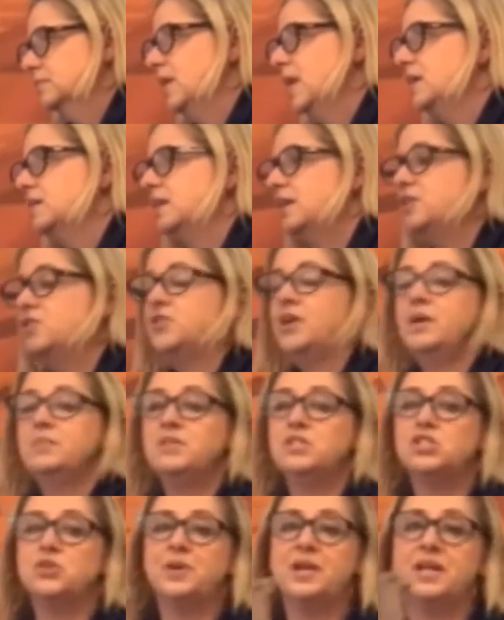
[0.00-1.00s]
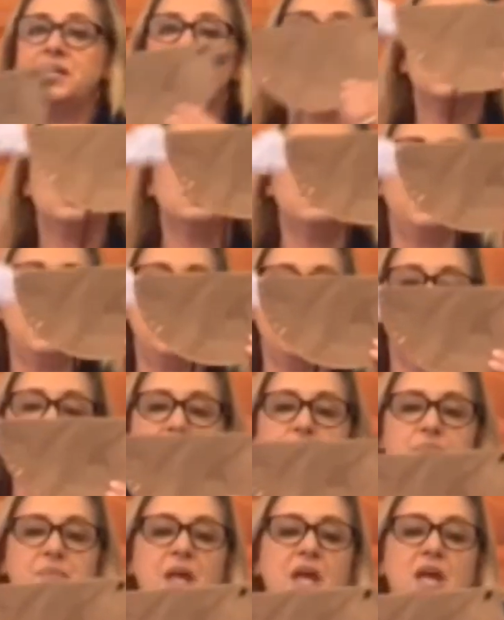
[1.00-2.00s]
And you know how Miss JoAnne likes plates.
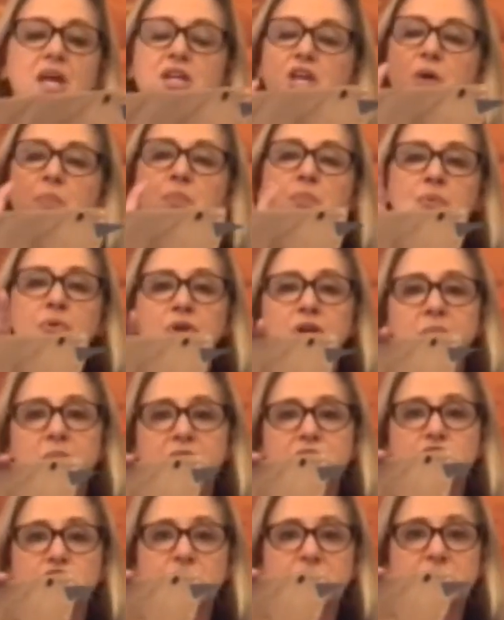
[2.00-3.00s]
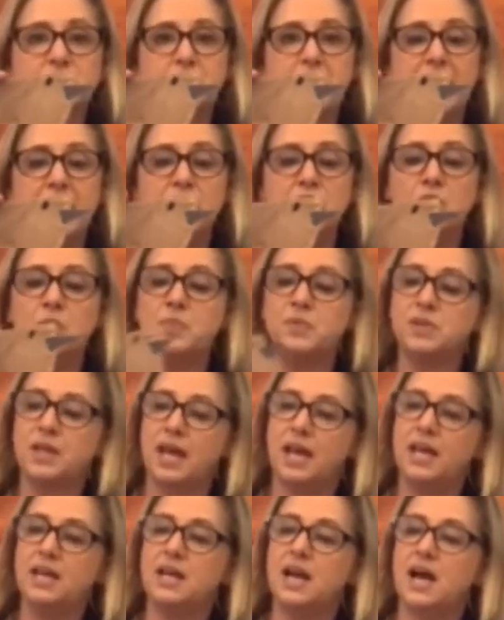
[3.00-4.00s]
You pretty much just paint your
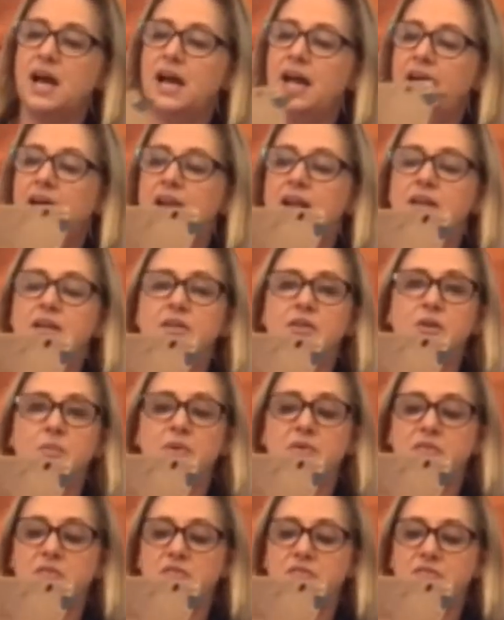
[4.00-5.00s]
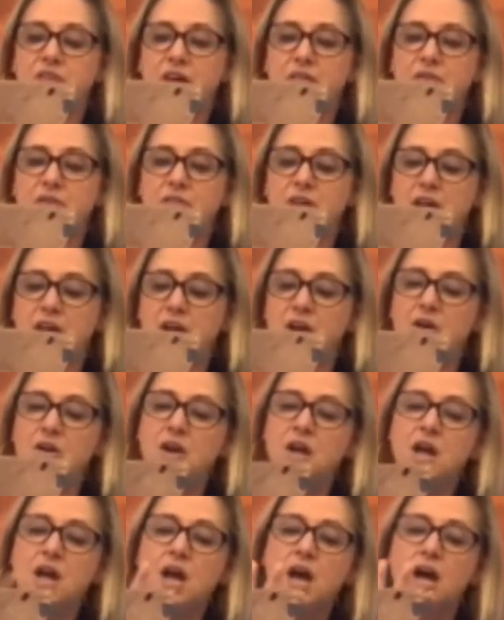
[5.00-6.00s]
plate. I added a little bit of a feather there,
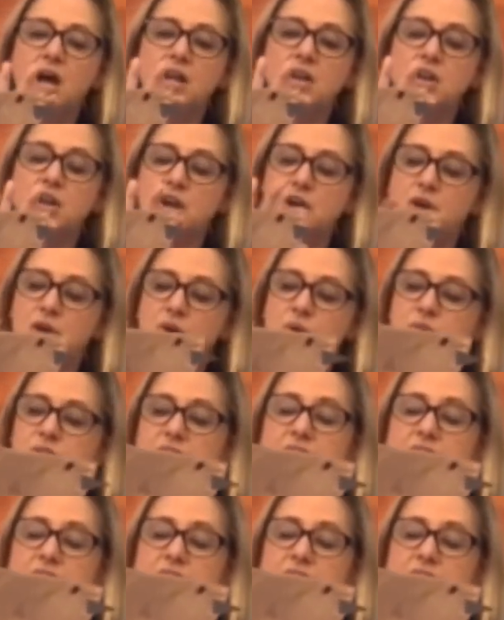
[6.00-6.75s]
a nose, and